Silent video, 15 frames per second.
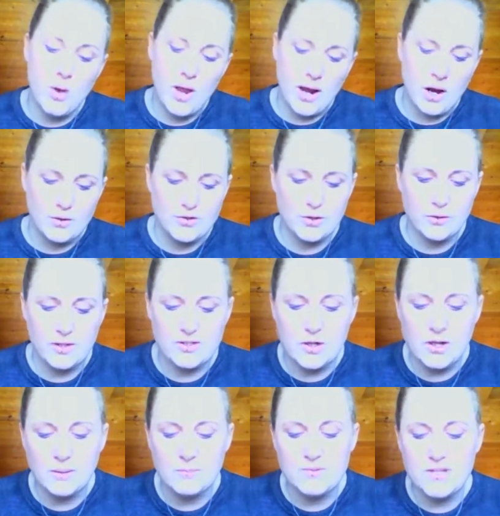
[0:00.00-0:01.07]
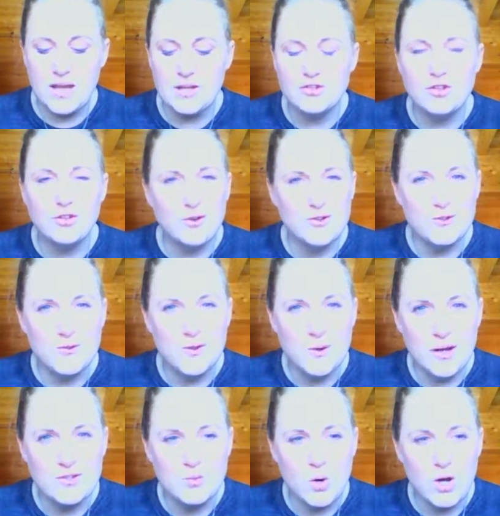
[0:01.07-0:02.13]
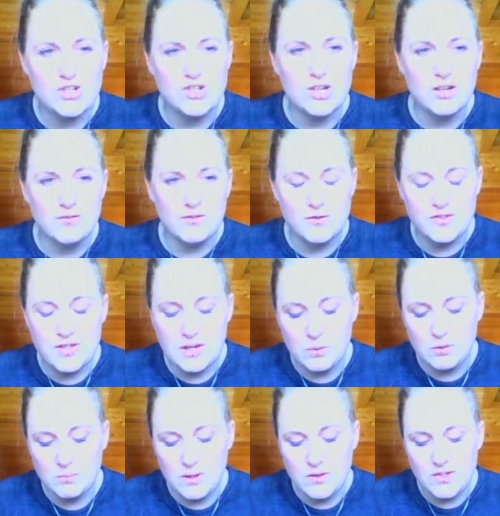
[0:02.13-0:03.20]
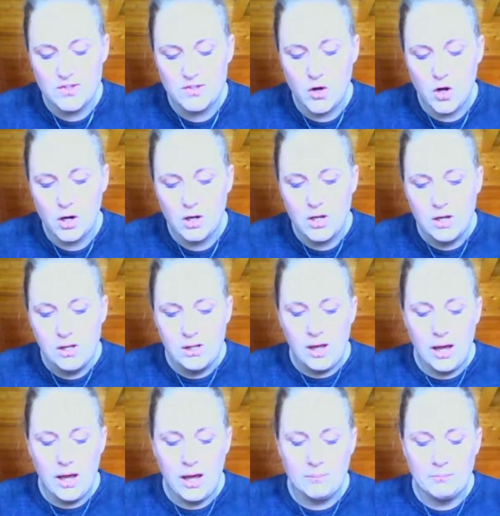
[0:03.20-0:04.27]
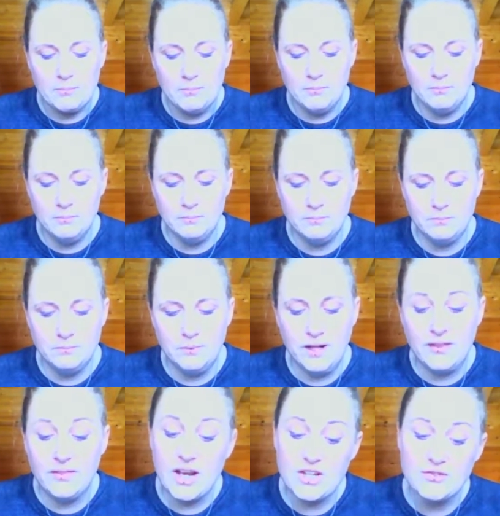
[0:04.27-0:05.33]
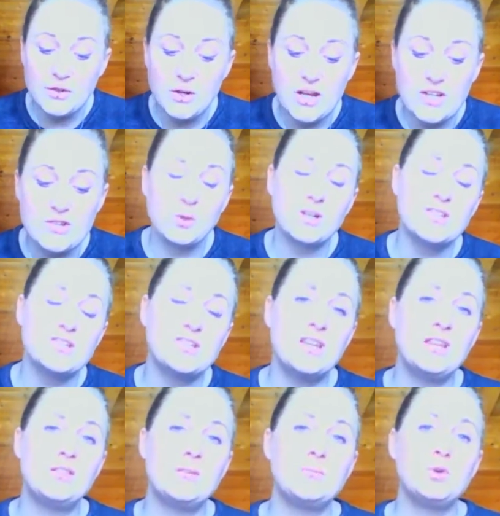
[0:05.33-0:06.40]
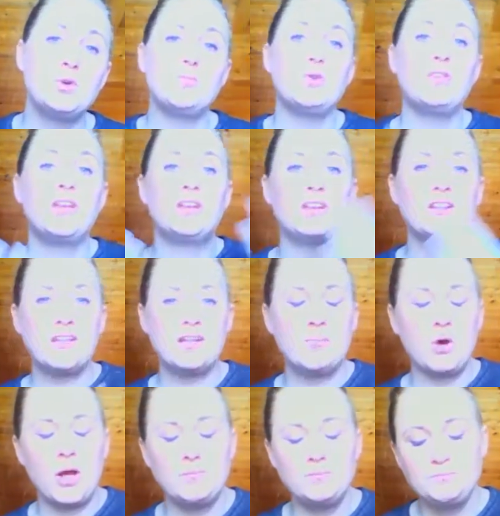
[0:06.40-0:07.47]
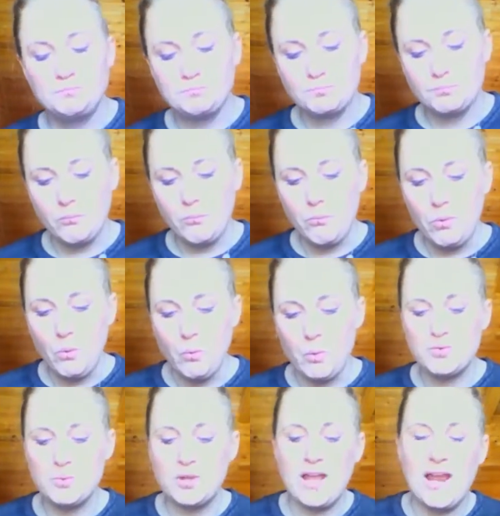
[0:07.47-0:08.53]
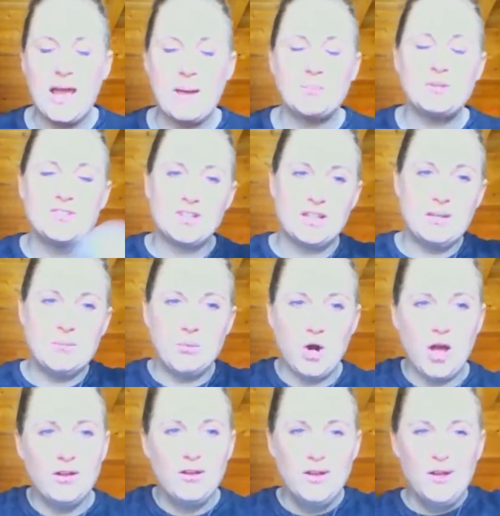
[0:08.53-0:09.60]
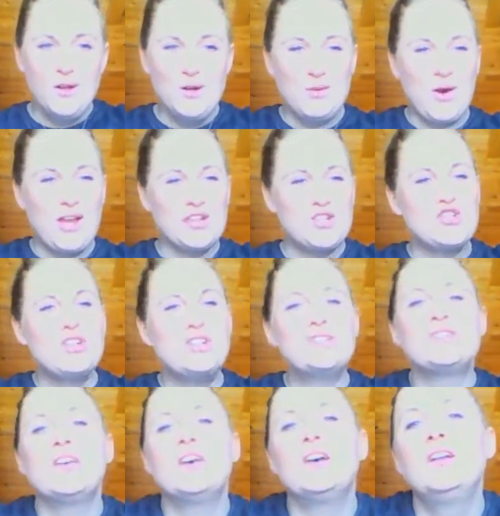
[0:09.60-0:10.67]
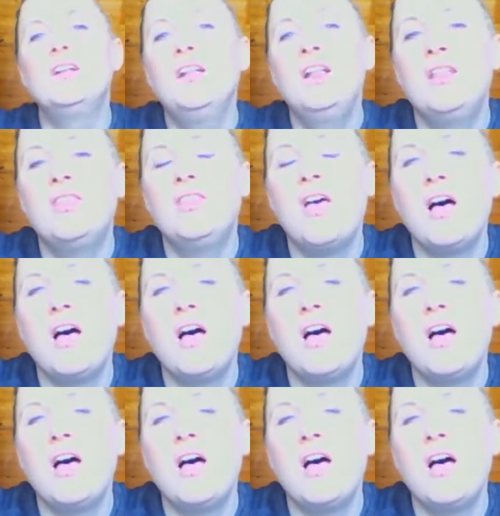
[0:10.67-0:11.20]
Be aware. So that's all I'm saying to those of you guys watching, if you've stayed with me this far. in the next few days, we're going to see the moon moving into Libra, which when that happens, Libra, right, she's the